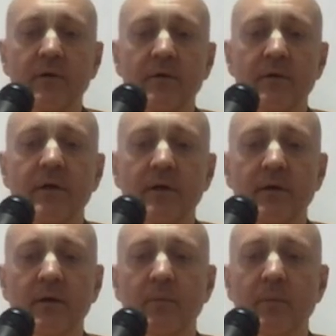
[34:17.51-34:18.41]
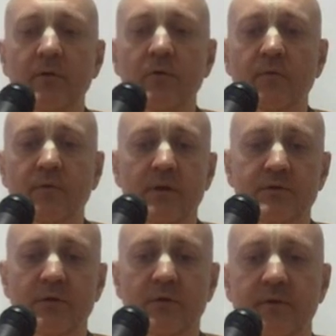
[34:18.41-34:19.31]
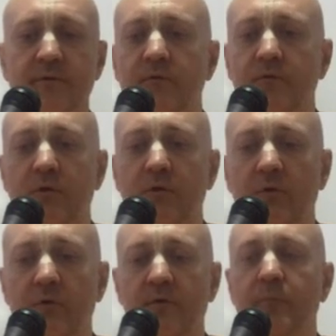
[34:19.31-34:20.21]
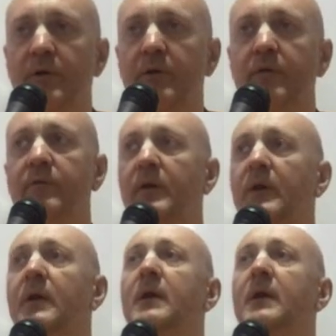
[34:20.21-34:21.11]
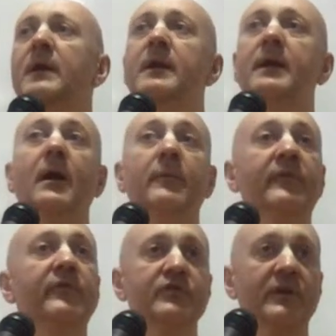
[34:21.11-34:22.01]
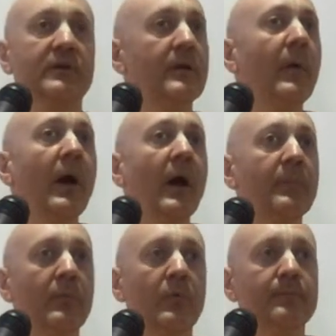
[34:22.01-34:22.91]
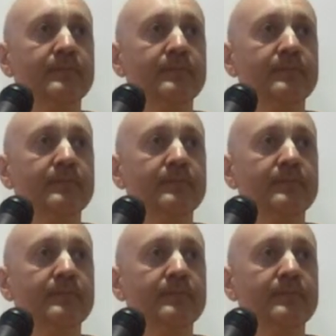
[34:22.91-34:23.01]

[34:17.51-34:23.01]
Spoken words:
we're hearing about confidential reasons for the Lord's appearance. He comes as Chaitanya Mahaprabhu.